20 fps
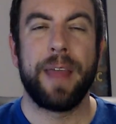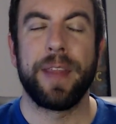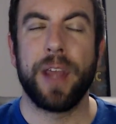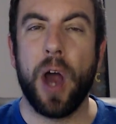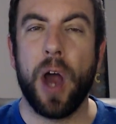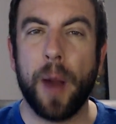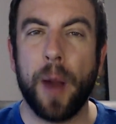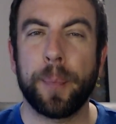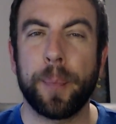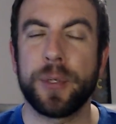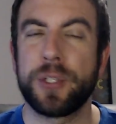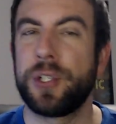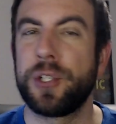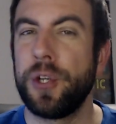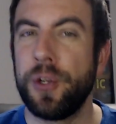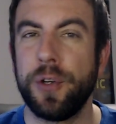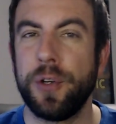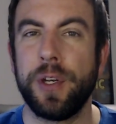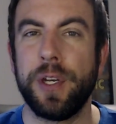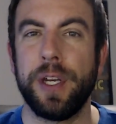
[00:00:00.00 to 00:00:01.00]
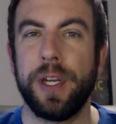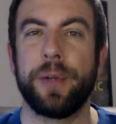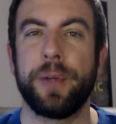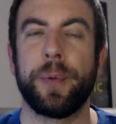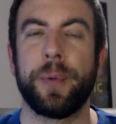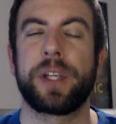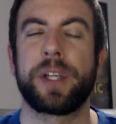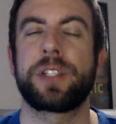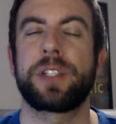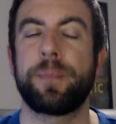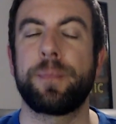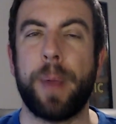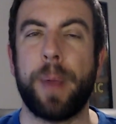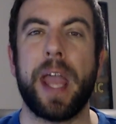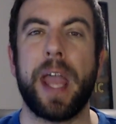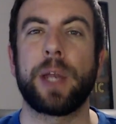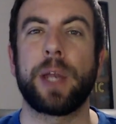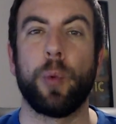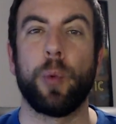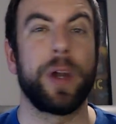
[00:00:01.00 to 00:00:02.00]
and the opportunity to
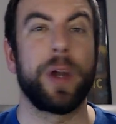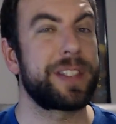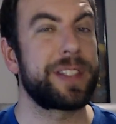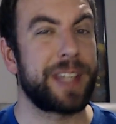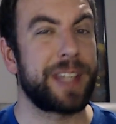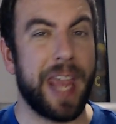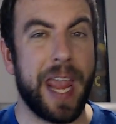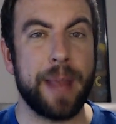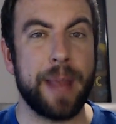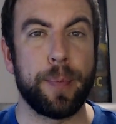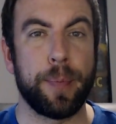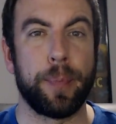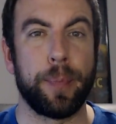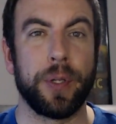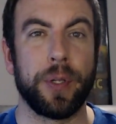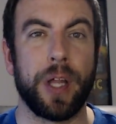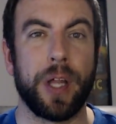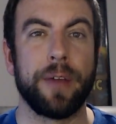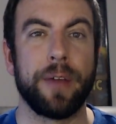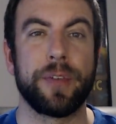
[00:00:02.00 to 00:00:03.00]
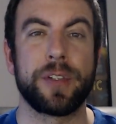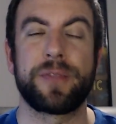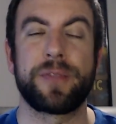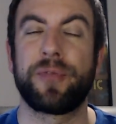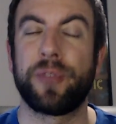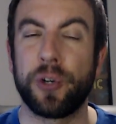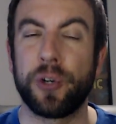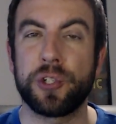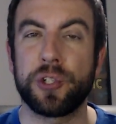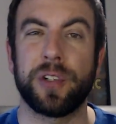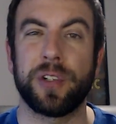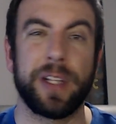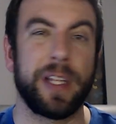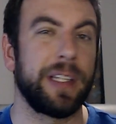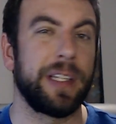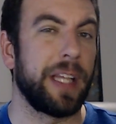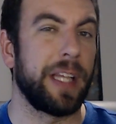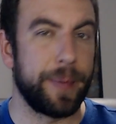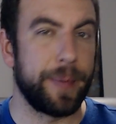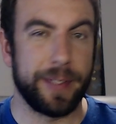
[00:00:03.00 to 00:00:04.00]
expand what it's capable of is virtually
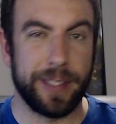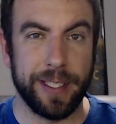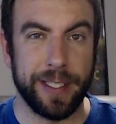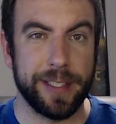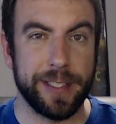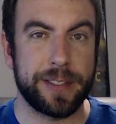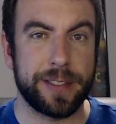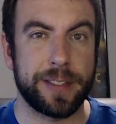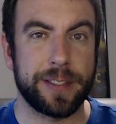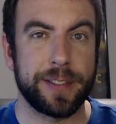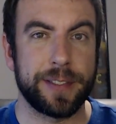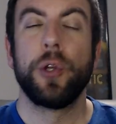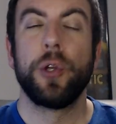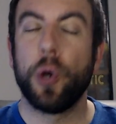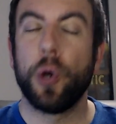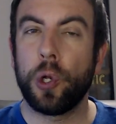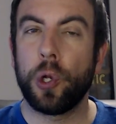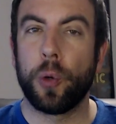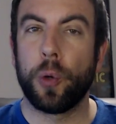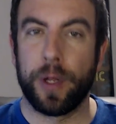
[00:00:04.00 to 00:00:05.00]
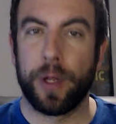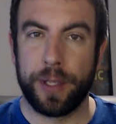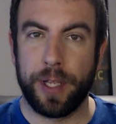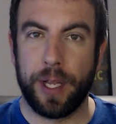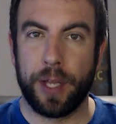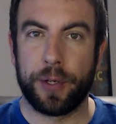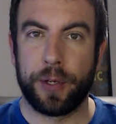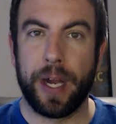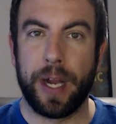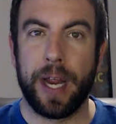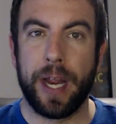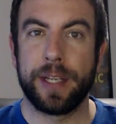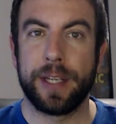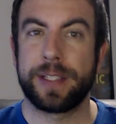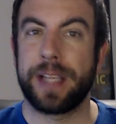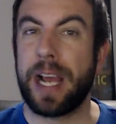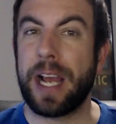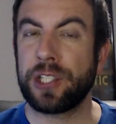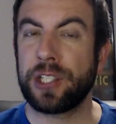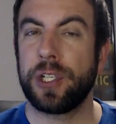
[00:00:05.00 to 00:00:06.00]
limitless. Nolo, on the other hand, is
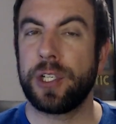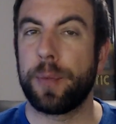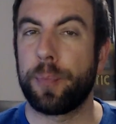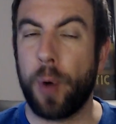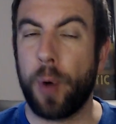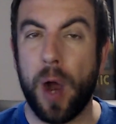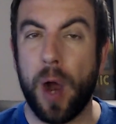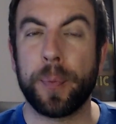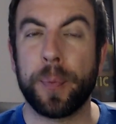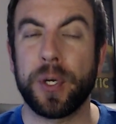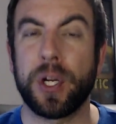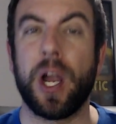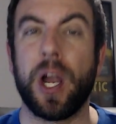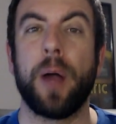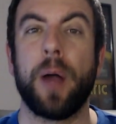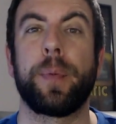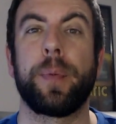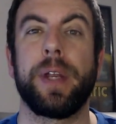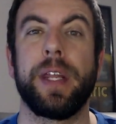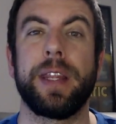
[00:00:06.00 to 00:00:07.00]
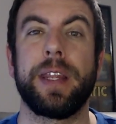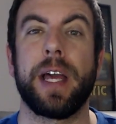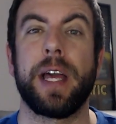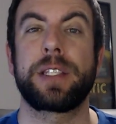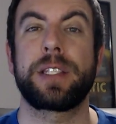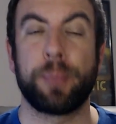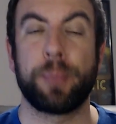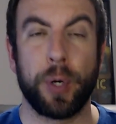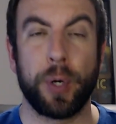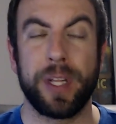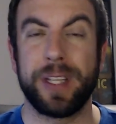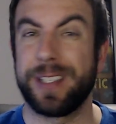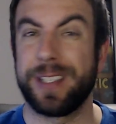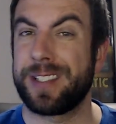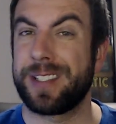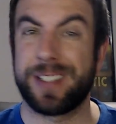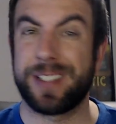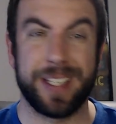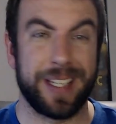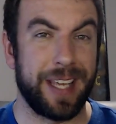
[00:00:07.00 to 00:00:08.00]
actually a proper company that's putting
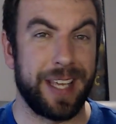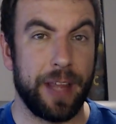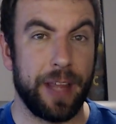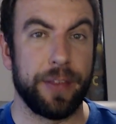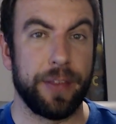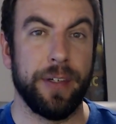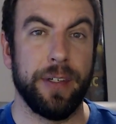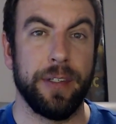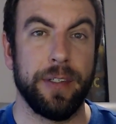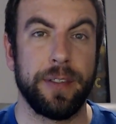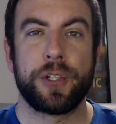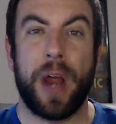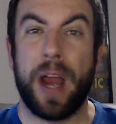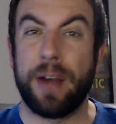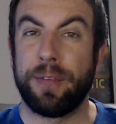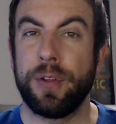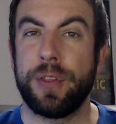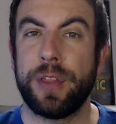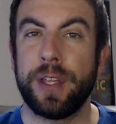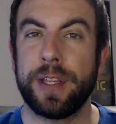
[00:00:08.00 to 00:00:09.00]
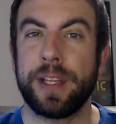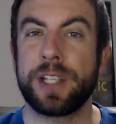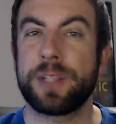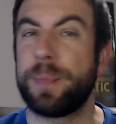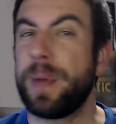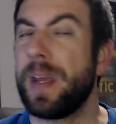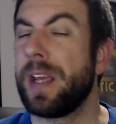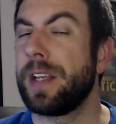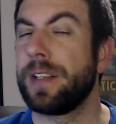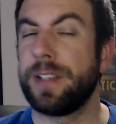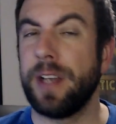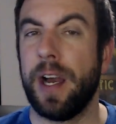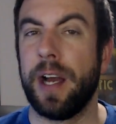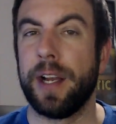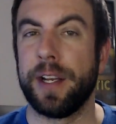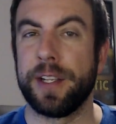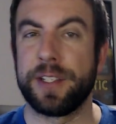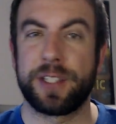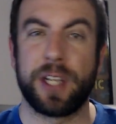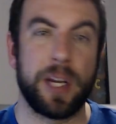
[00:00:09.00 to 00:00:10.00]
this together. So everything that's being
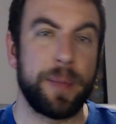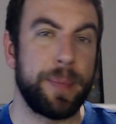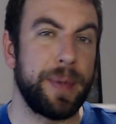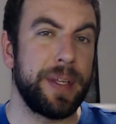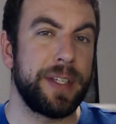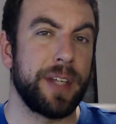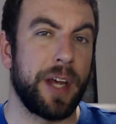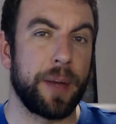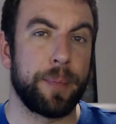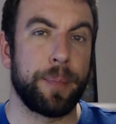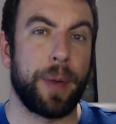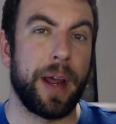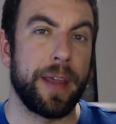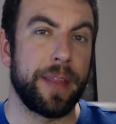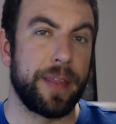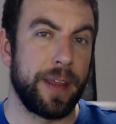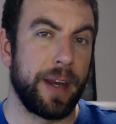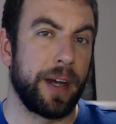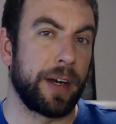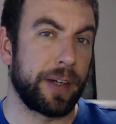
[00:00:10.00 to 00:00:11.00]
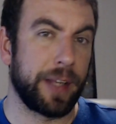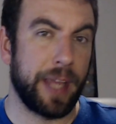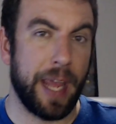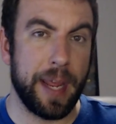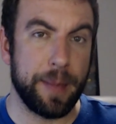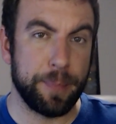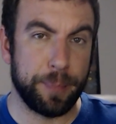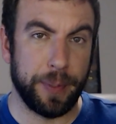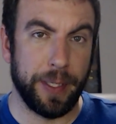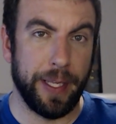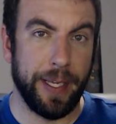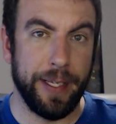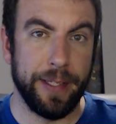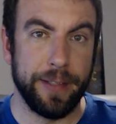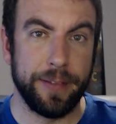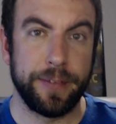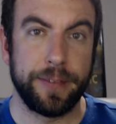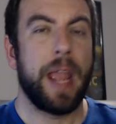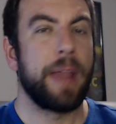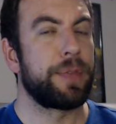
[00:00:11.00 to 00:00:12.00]
done is going to be done by their game plan.
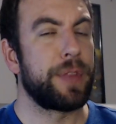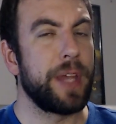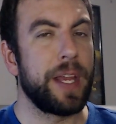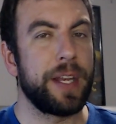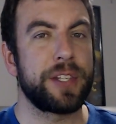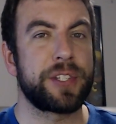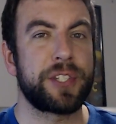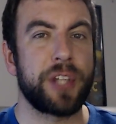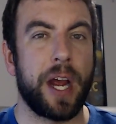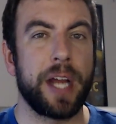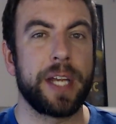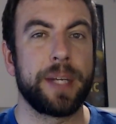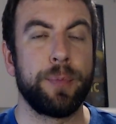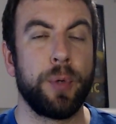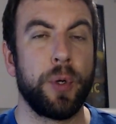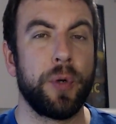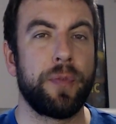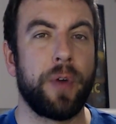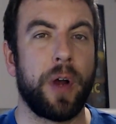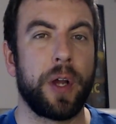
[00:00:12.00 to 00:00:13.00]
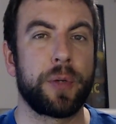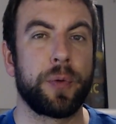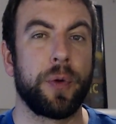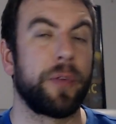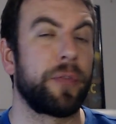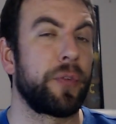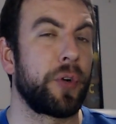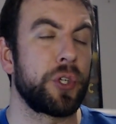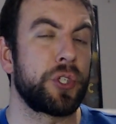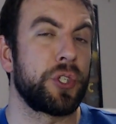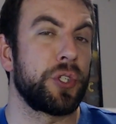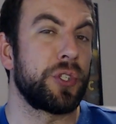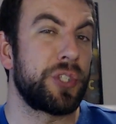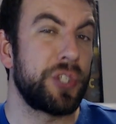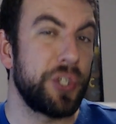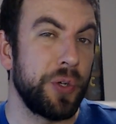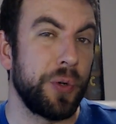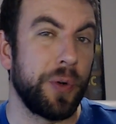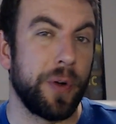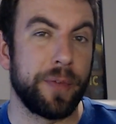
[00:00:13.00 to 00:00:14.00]
If they decide to move on to a version
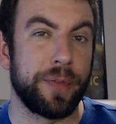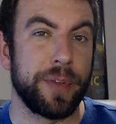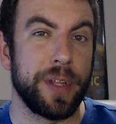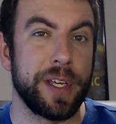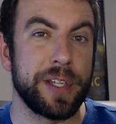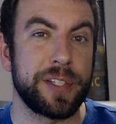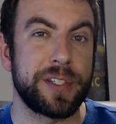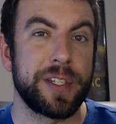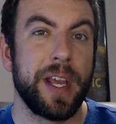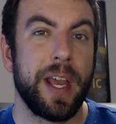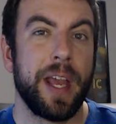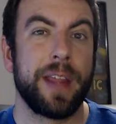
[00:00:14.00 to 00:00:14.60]
2 of this,